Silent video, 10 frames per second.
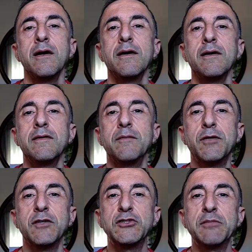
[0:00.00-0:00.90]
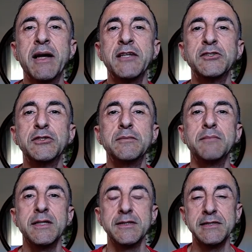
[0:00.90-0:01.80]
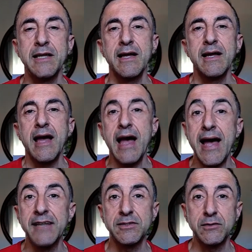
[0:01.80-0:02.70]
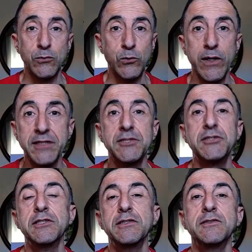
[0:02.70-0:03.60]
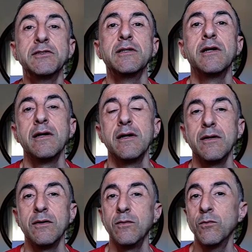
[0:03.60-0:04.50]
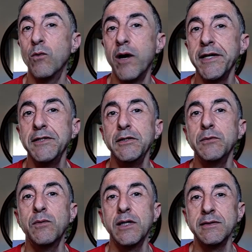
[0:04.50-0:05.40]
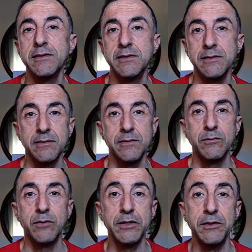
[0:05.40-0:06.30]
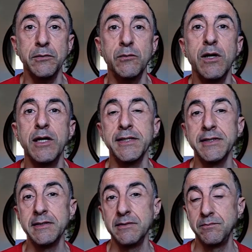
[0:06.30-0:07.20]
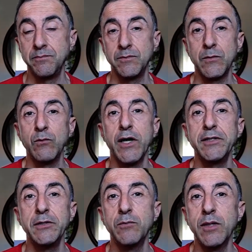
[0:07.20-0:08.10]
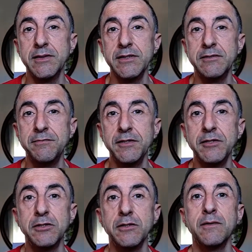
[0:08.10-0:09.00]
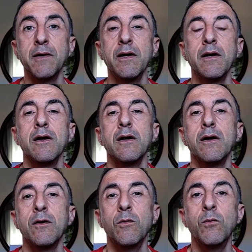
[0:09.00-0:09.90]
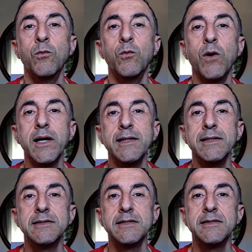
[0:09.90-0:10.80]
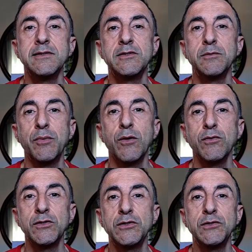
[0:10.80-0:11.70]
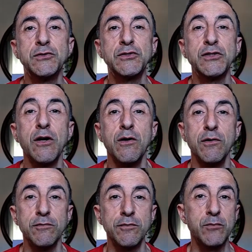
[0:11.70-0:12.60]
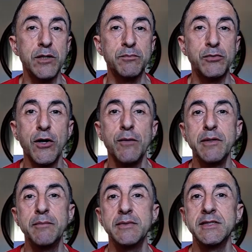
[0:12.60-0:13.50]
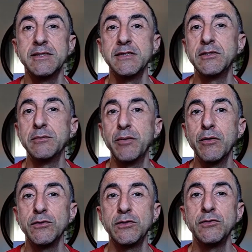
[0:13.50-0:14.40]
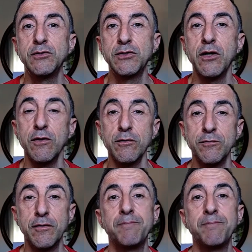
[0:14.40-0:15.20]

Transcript: The project manager must ask questions. Why do you want what you want? Why do you want this feature? What is it supposed to solve? What problem is it supposed to solve?